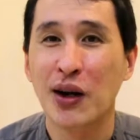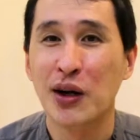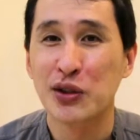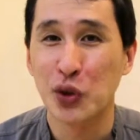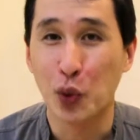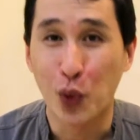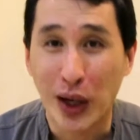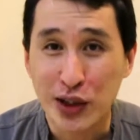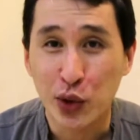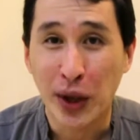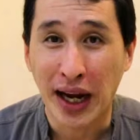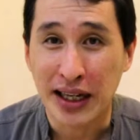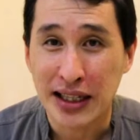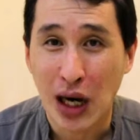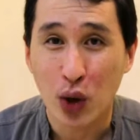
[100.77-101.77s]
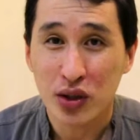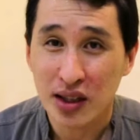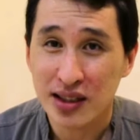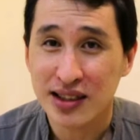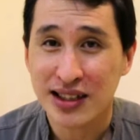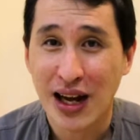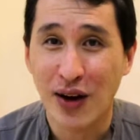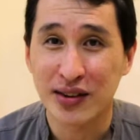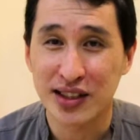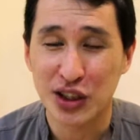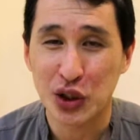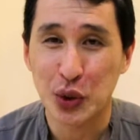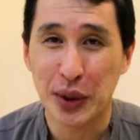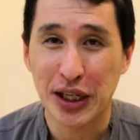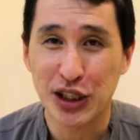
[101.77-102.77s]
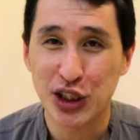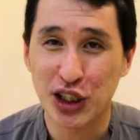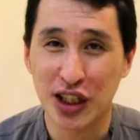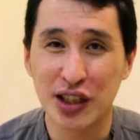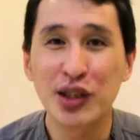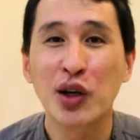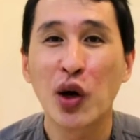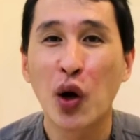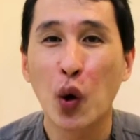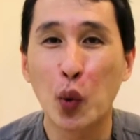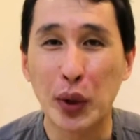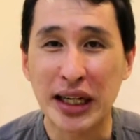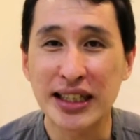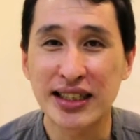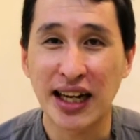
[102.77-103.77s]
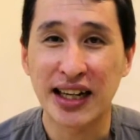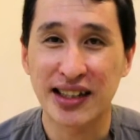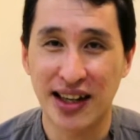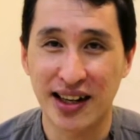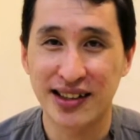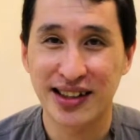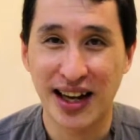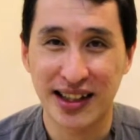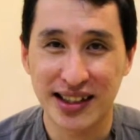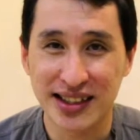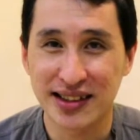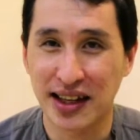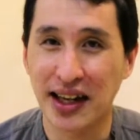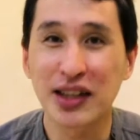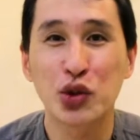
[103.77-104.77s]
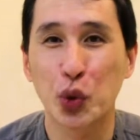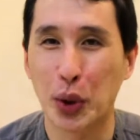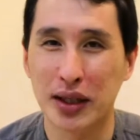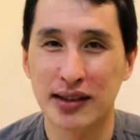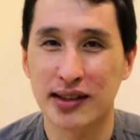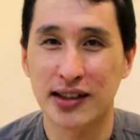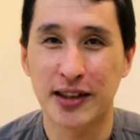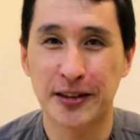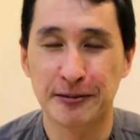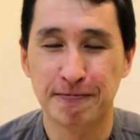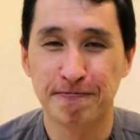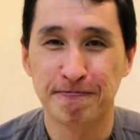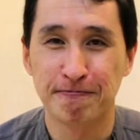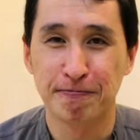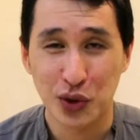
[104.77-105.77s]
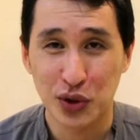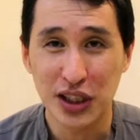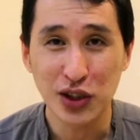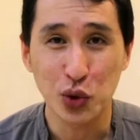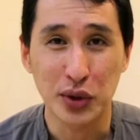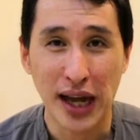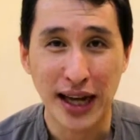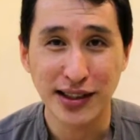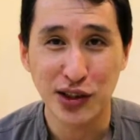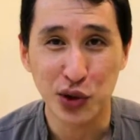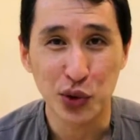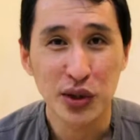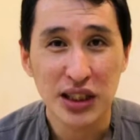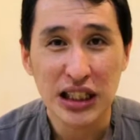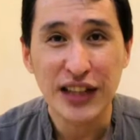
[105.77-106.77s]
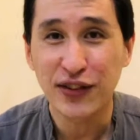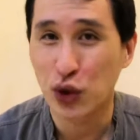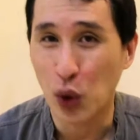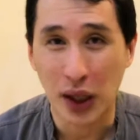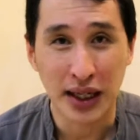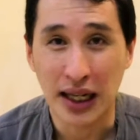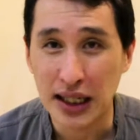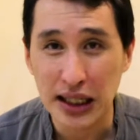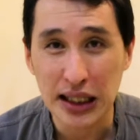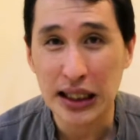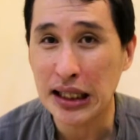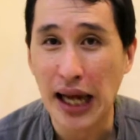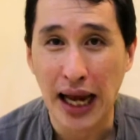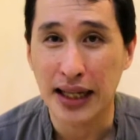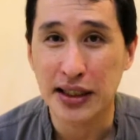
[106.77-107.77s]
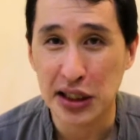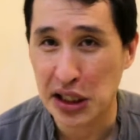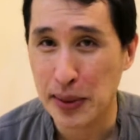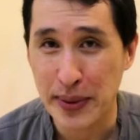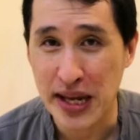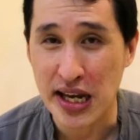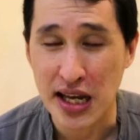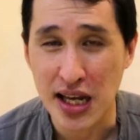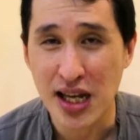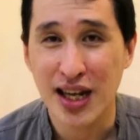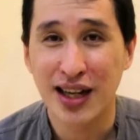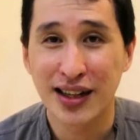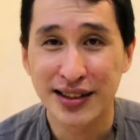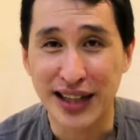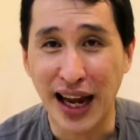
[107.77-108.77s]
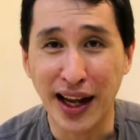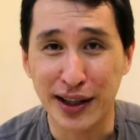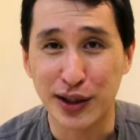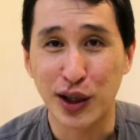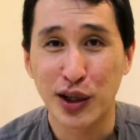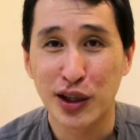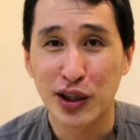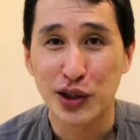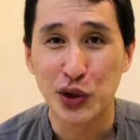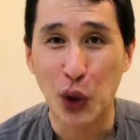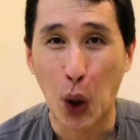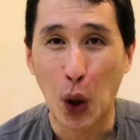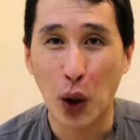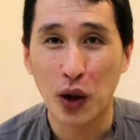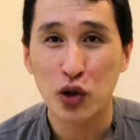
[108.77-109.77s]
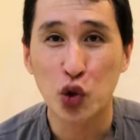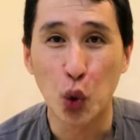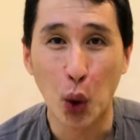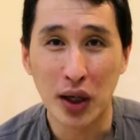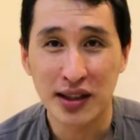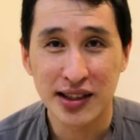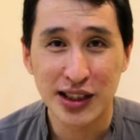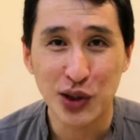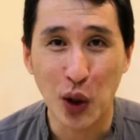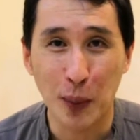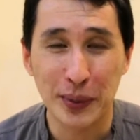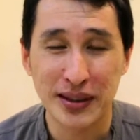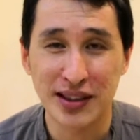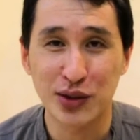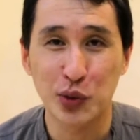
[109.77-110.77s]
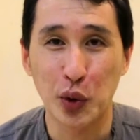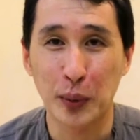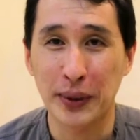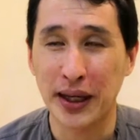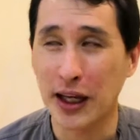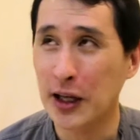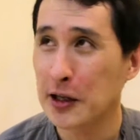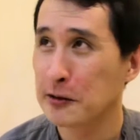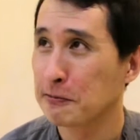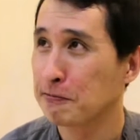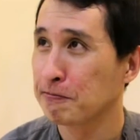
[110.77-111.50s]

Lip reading: So when you encounter this kind of situation, we say that there is a duality. So just to test you, if you are an ENTP, then your duality opposite will be